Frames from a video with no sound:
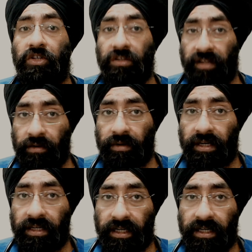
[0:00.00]
then you
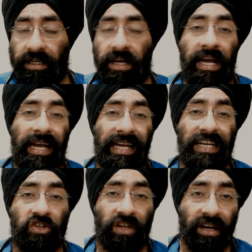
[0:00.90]
can take it.
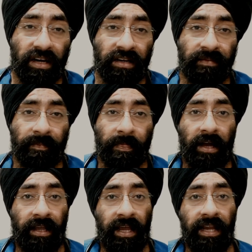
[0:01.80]
In children,
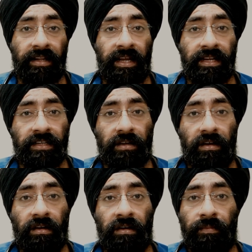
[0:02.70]
again, there is
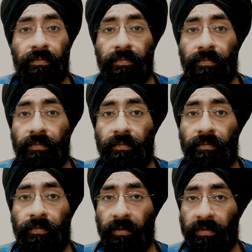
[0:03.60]
a
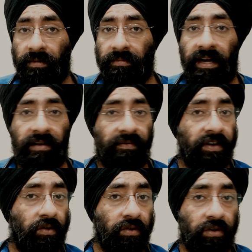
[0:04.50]
problem that
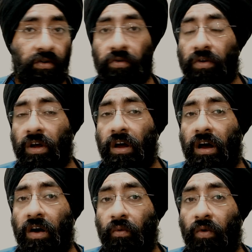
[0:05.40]
we don't know
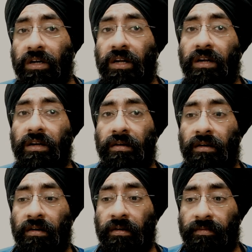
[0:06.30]
what
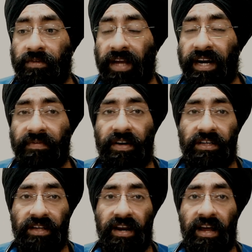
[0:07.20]
side
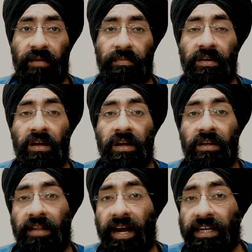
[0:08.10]
effects can happen.
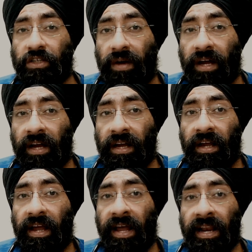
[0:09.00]
That's
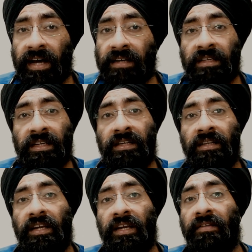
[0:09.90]
why
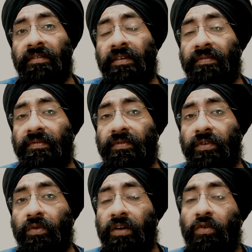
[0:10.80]
L-arginine, if
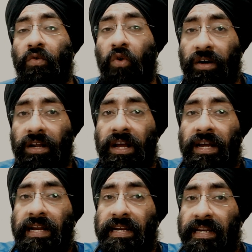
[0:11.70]
you do not
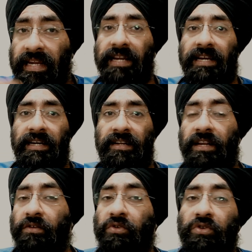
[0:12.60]
need it,
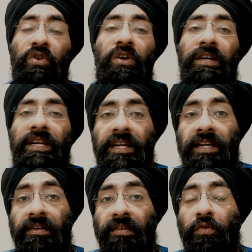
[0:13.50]
then you should not take
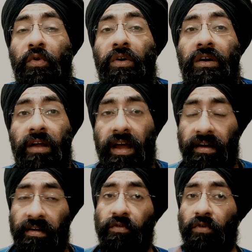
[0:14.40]
it if you are
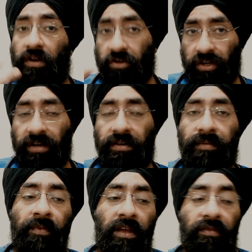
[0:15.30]
a
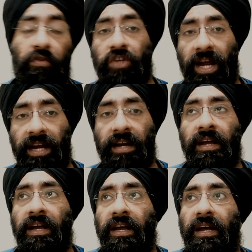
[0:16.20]
child.
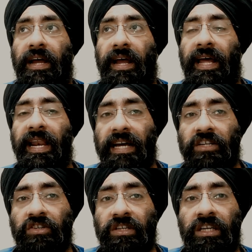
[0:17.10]

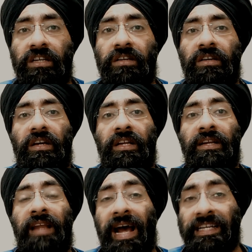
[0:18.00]
L-arginine
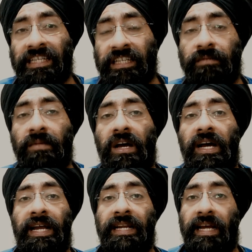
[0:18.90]
in
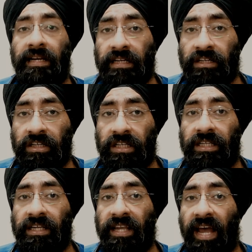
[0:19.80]
asthma and
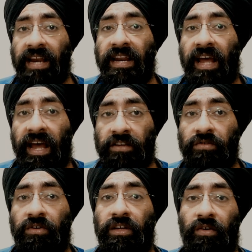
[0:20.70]
allergies can
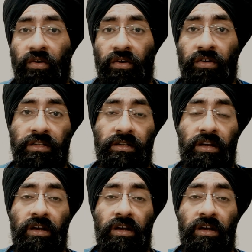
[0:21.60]
actually cause